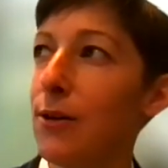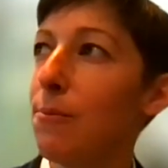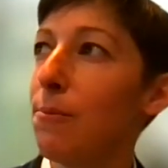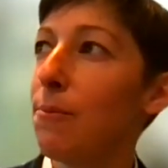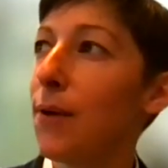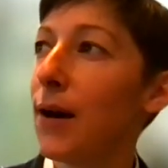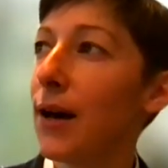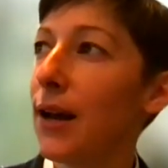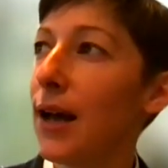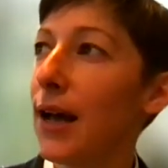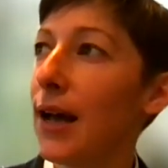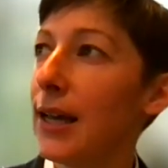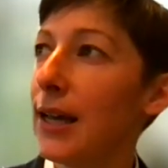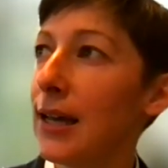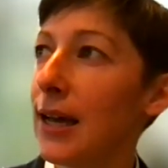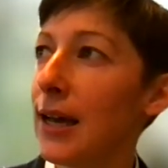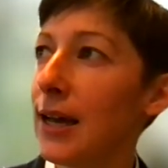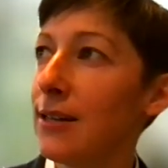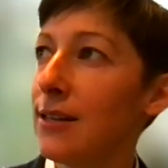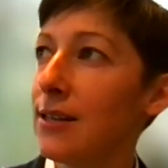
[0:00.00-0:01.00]
but i
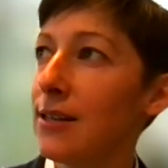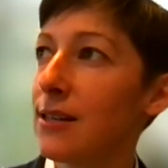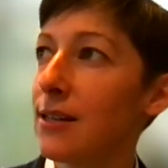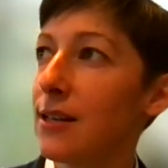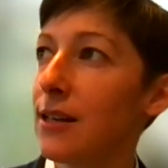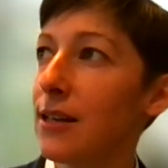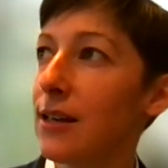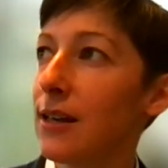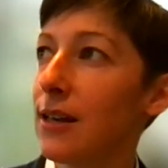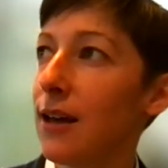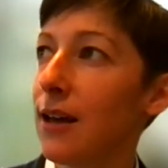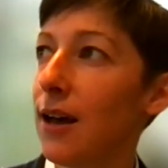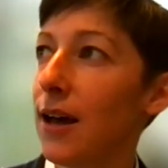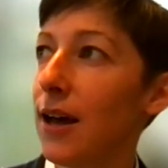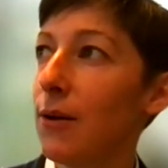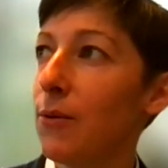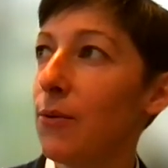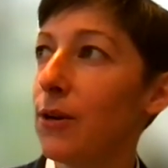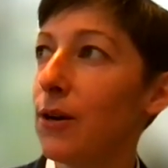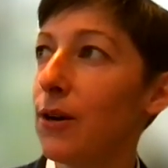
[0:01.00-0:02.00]
guess
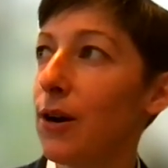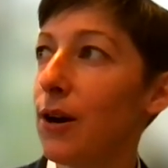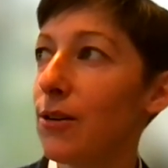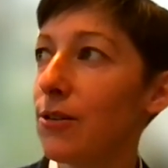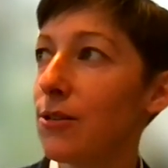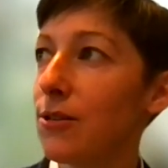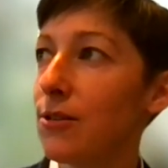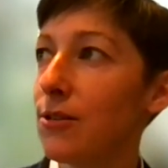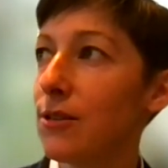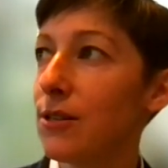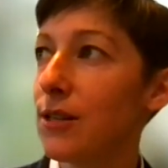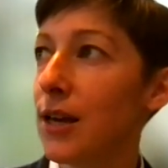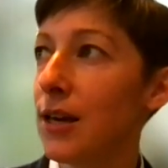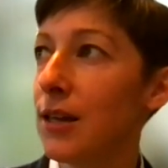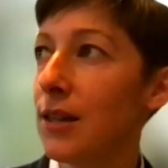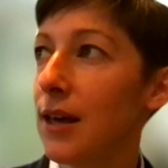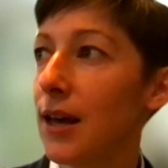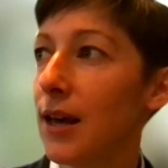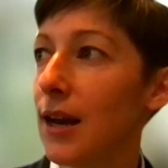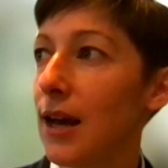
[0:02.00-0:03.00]
I would also
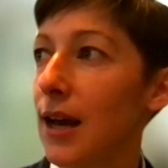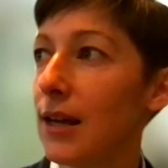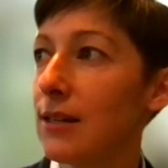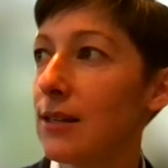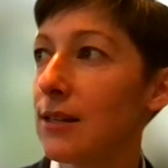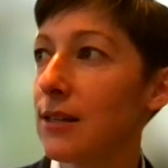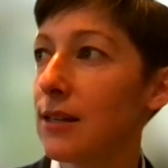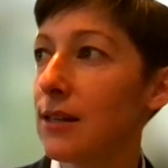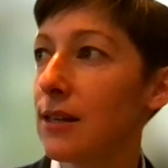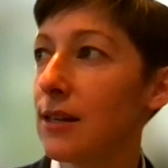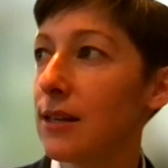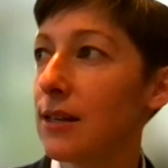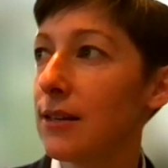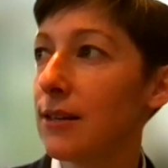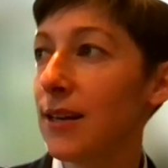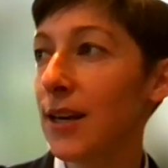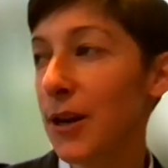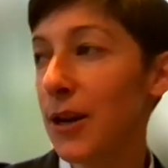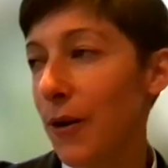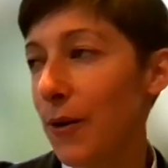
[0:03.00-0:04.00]
say that as
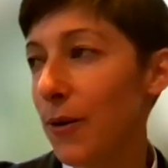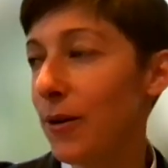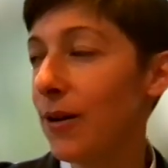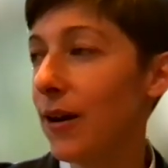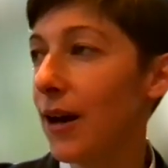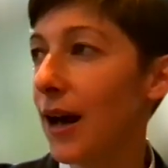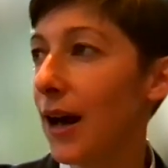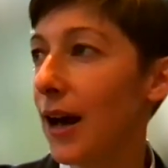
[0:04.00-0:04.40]
you know,